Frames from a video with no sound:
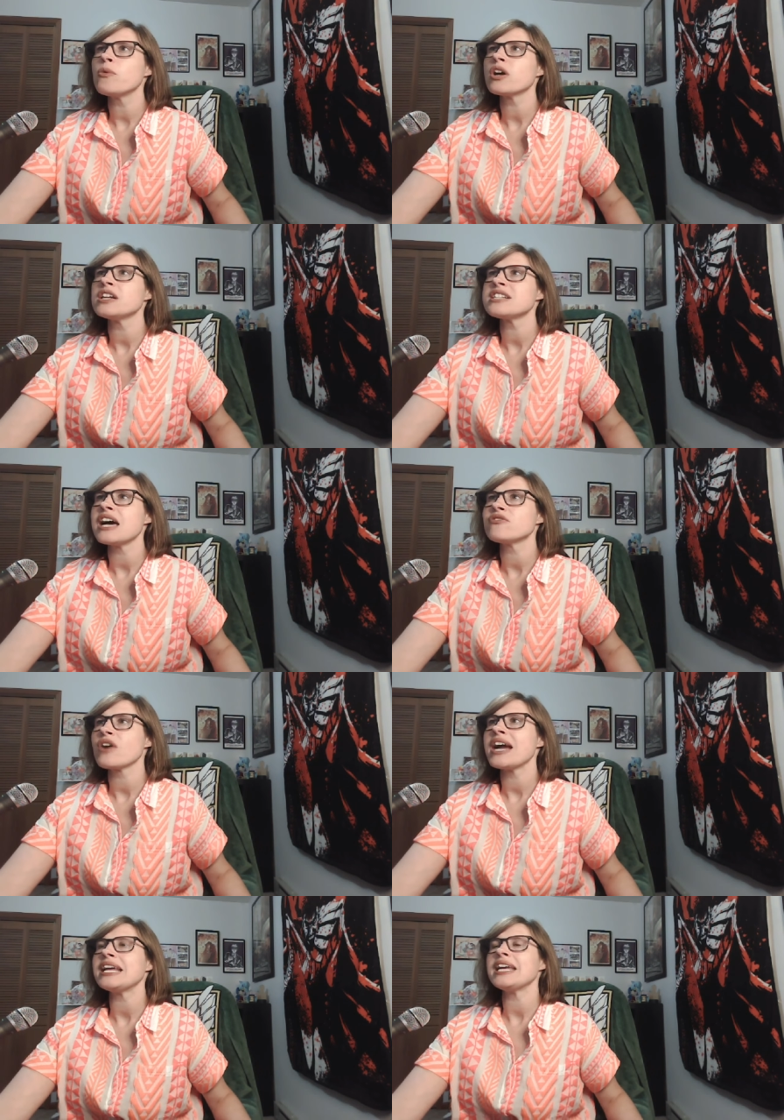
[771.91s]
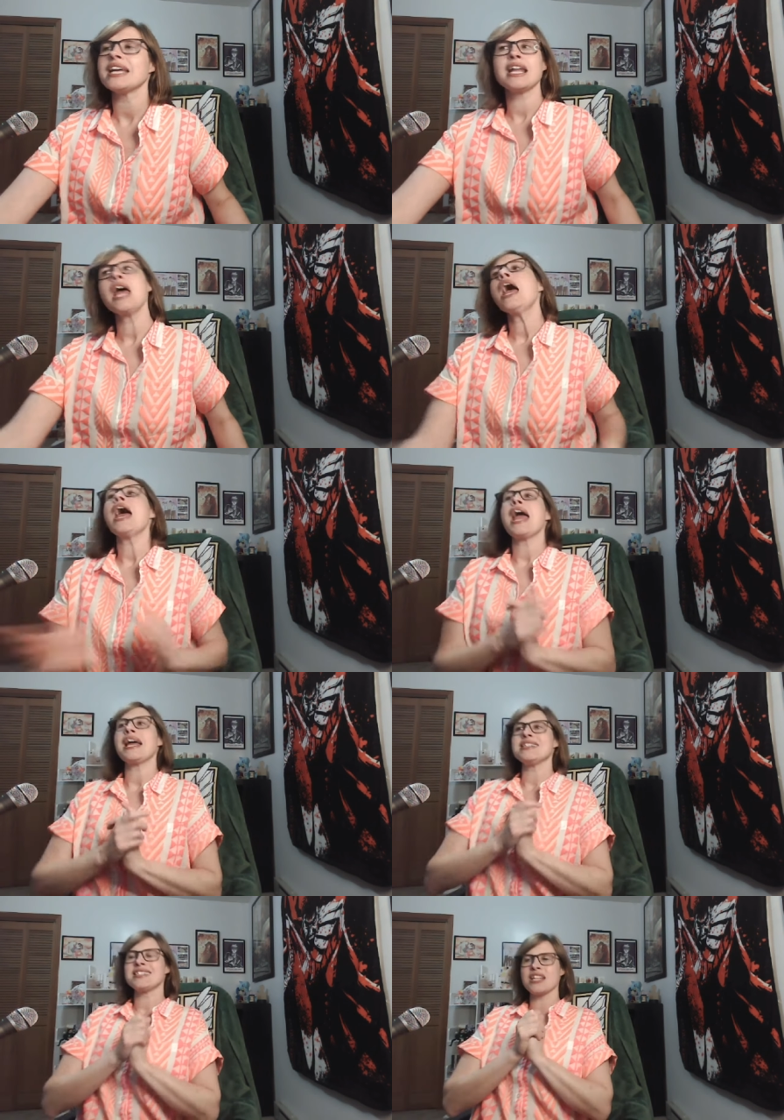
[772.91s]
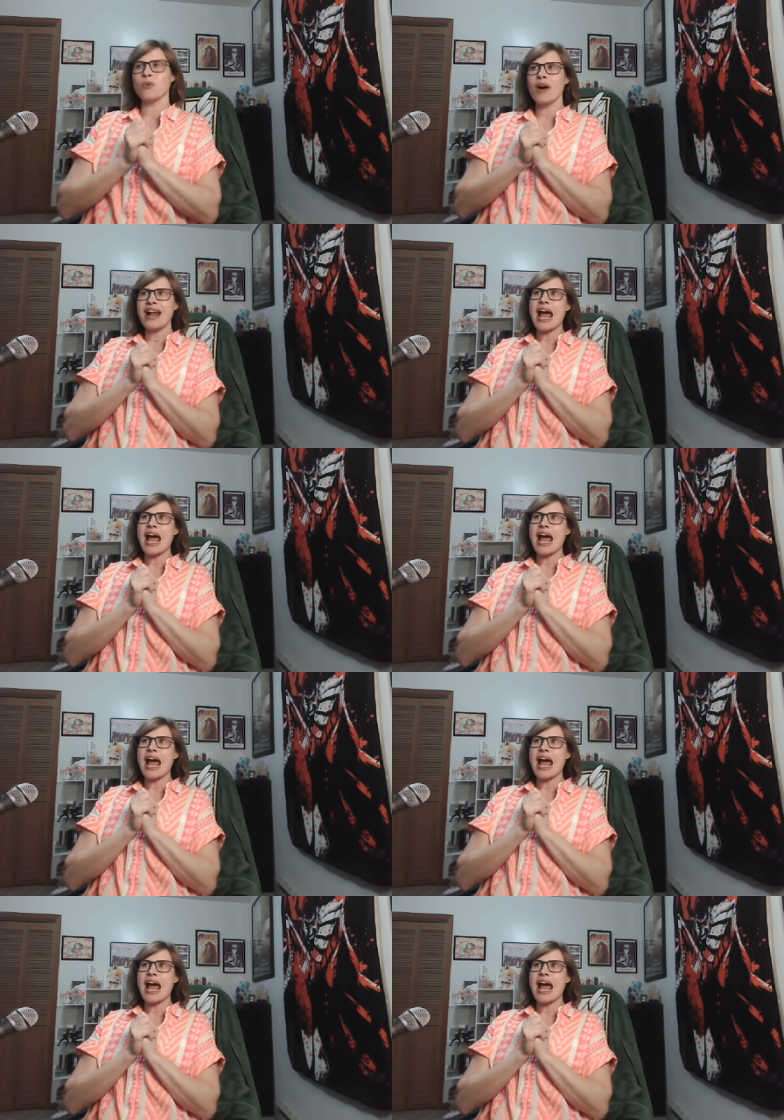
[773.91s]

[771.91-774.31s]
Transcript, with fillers: We're going to dive right in and see what